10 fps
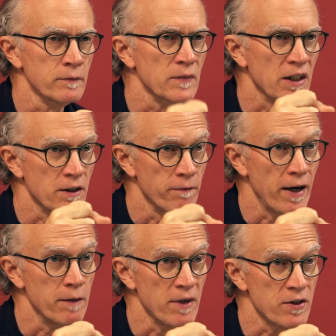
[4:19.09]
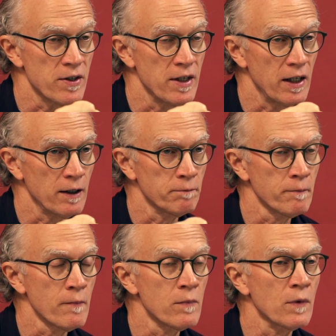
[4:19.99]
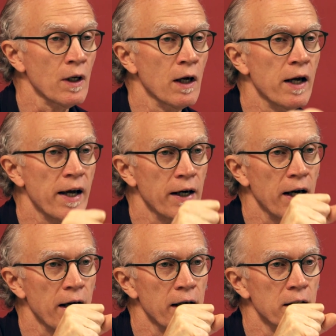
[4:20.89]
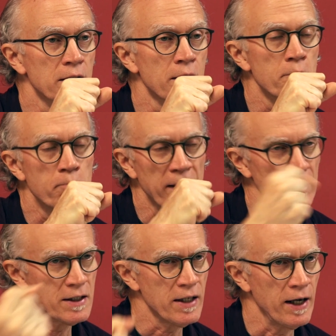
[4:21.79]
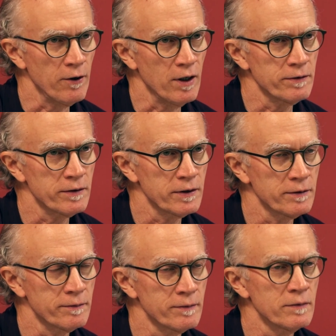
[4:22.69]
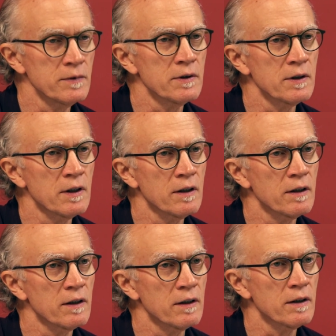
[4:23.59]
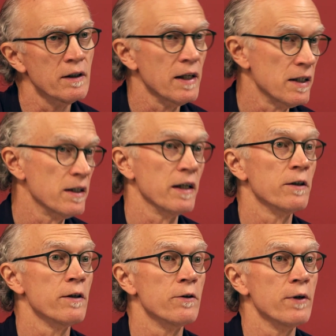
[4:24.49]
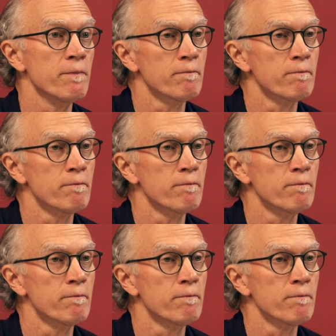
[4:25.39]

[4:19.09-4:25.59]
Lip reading: It's a venomous snake. And I bite its head off. That's the end of the dream.